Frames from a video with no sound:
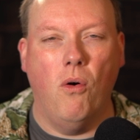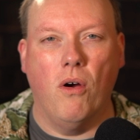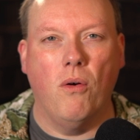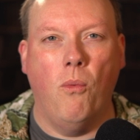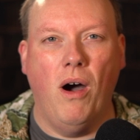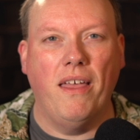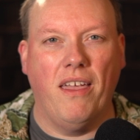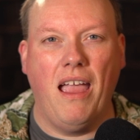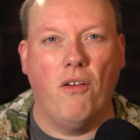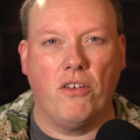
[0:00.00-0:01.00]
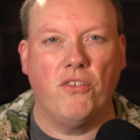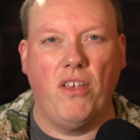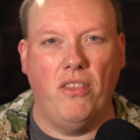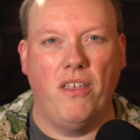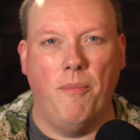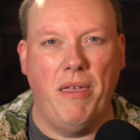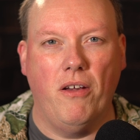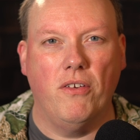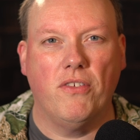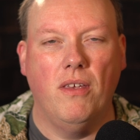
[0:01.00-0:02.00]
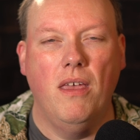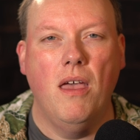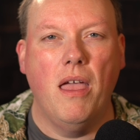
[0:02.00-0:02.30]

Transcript: or why the character suddenly appears.